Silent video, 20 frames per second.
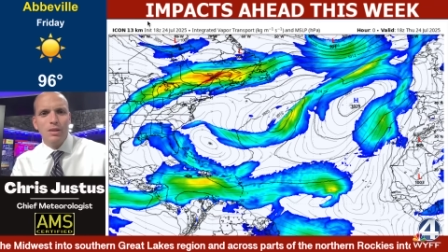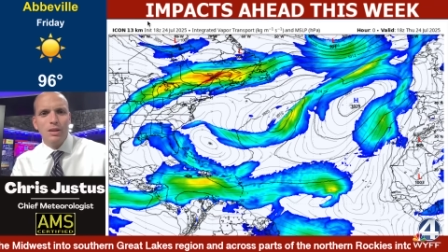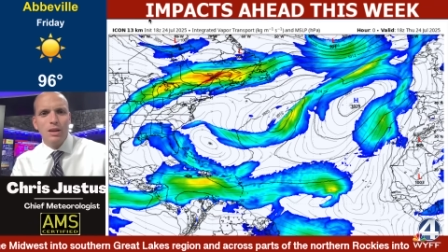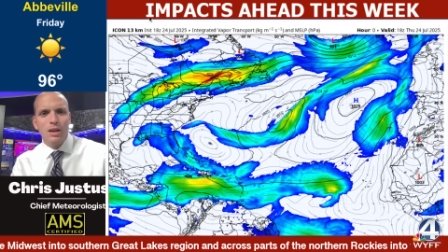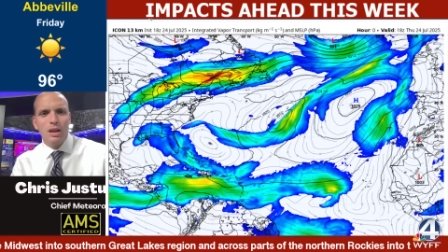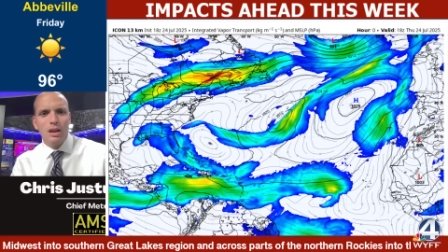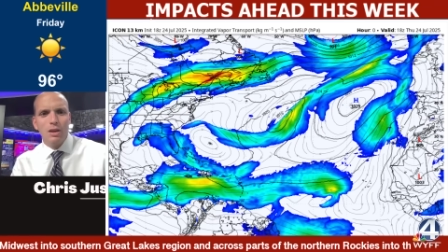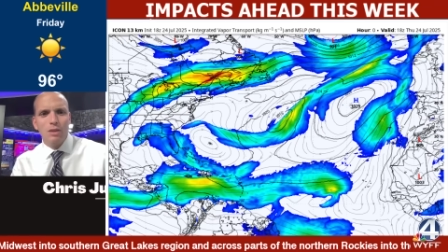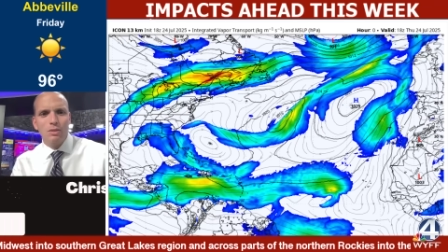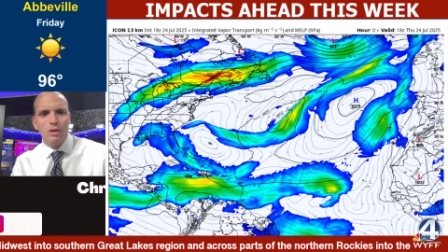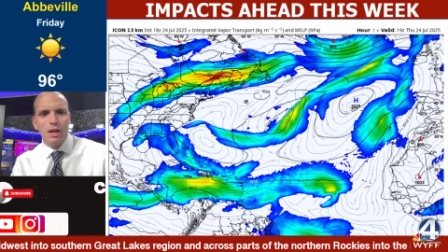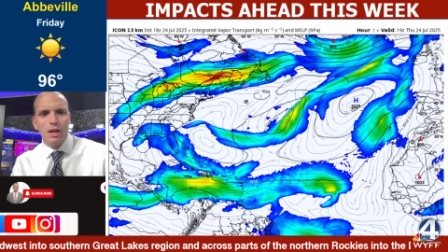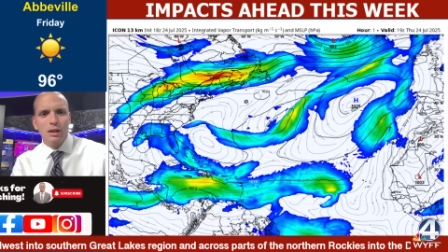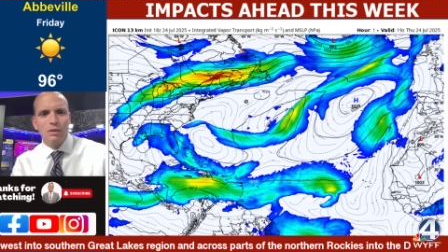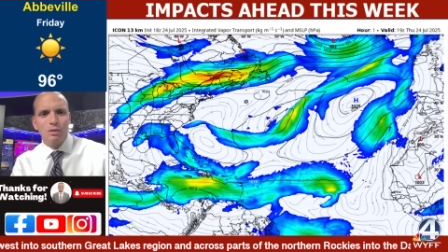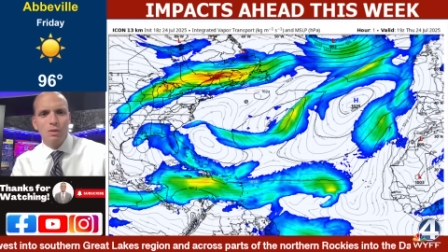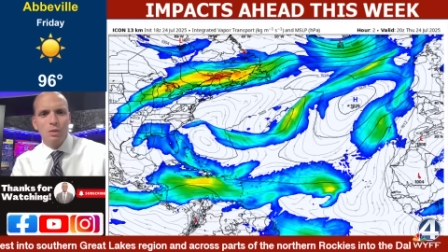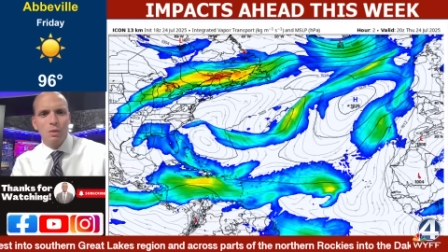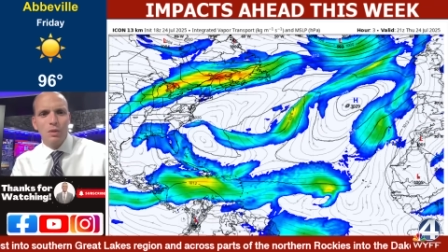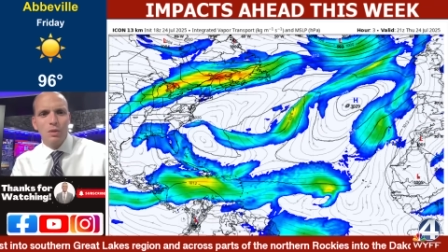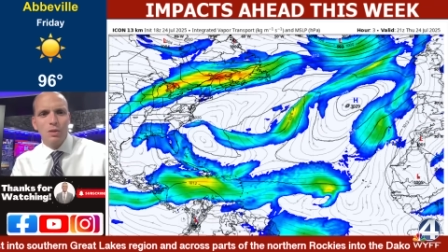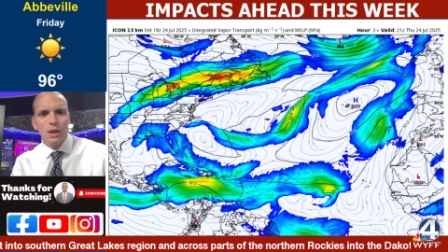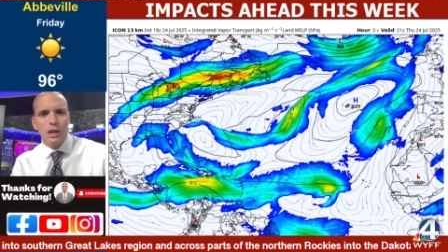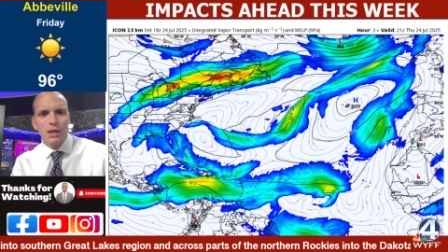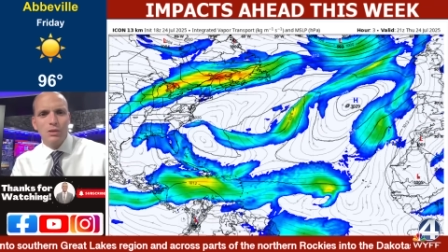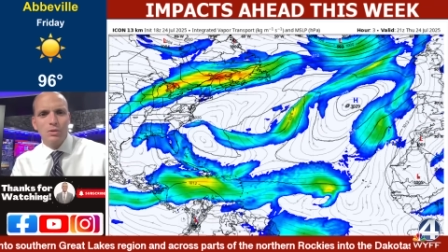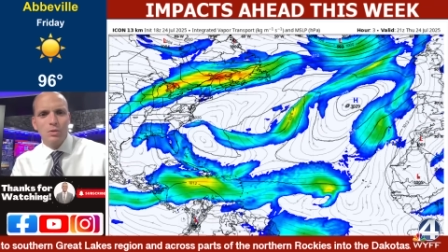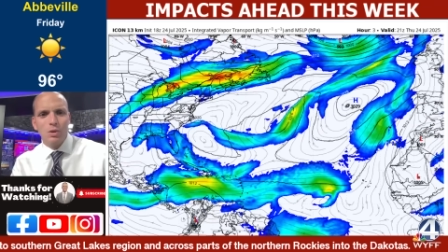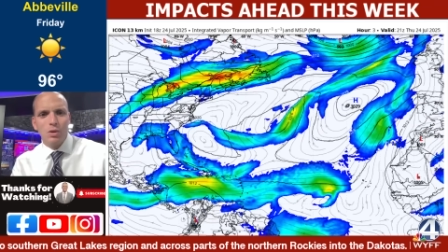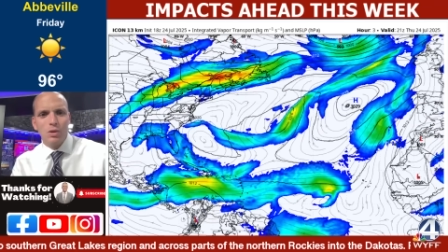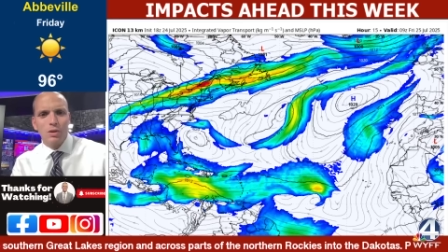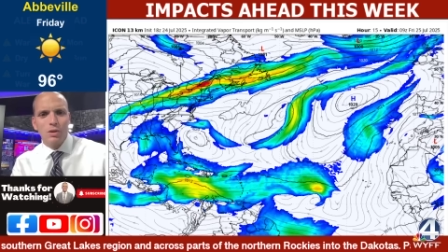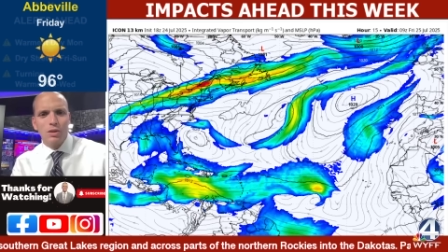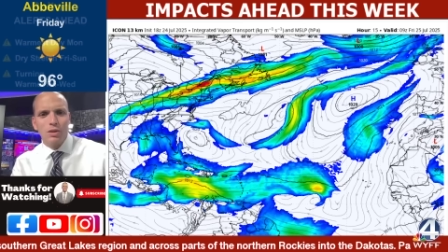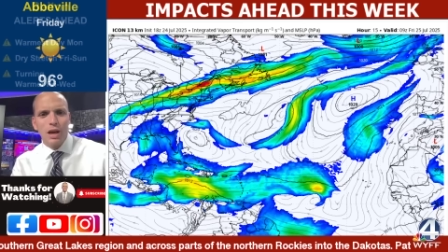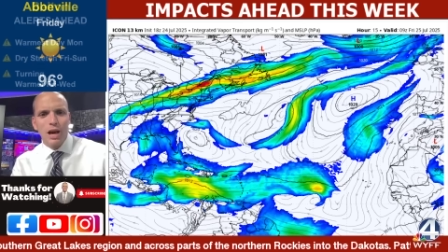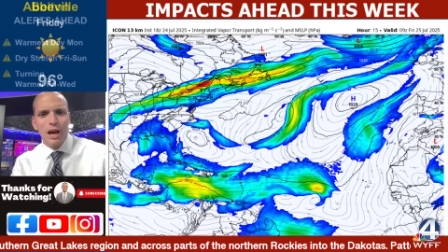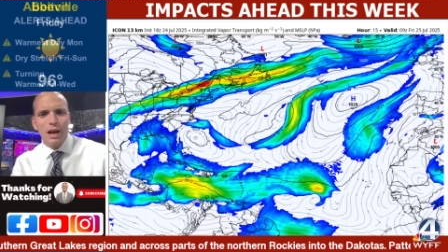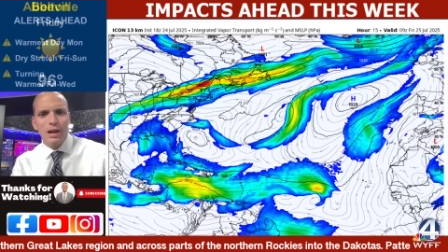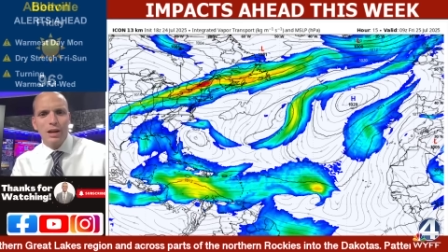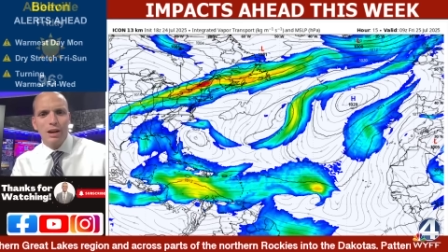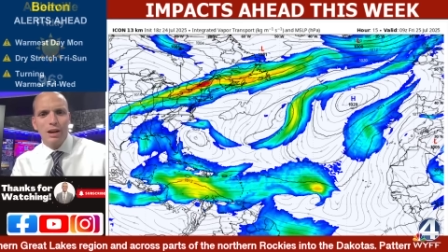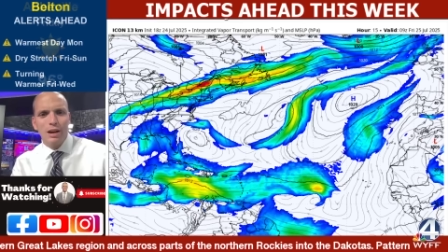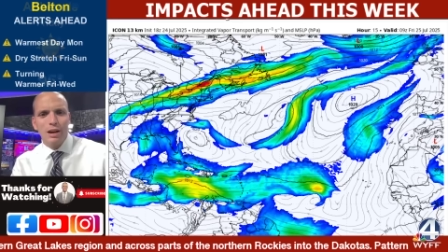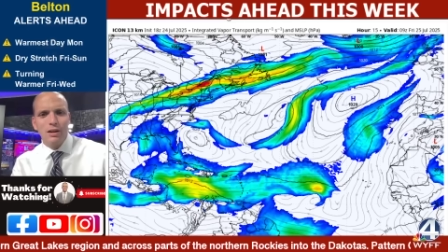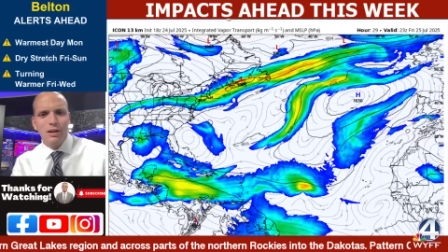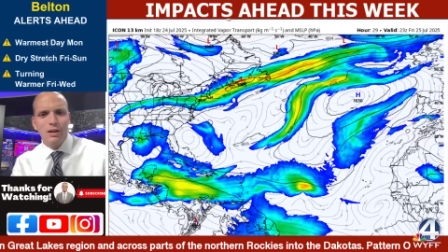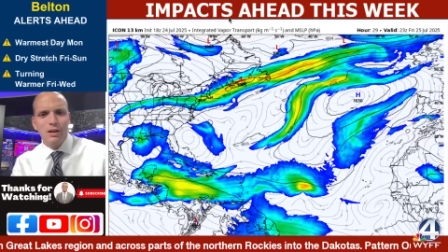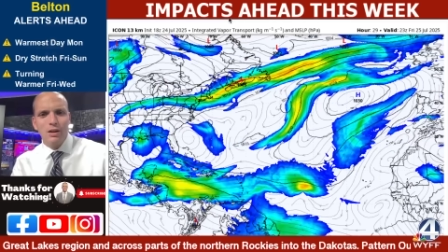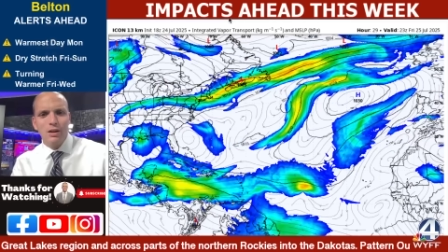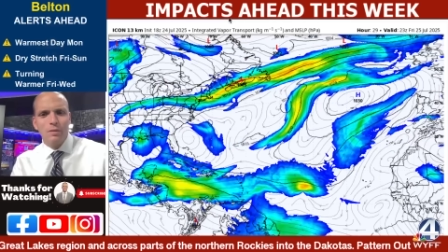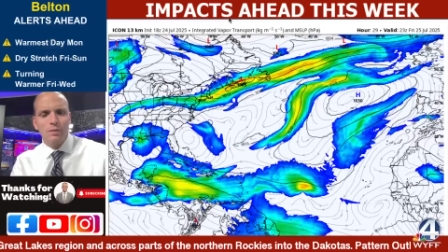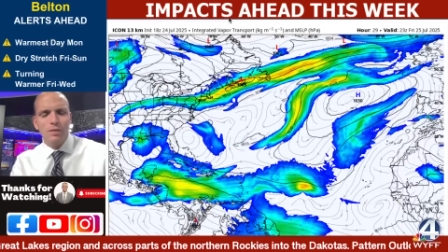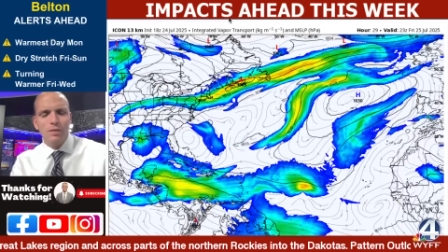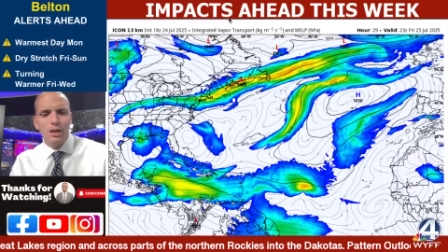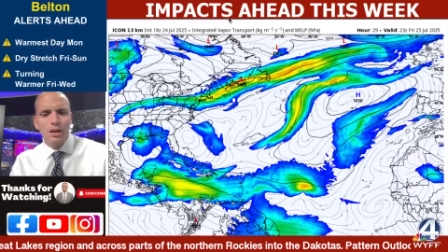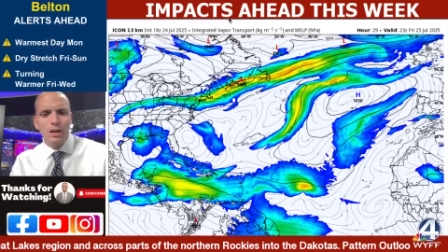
you know, take it for what that's worth. The ICON here,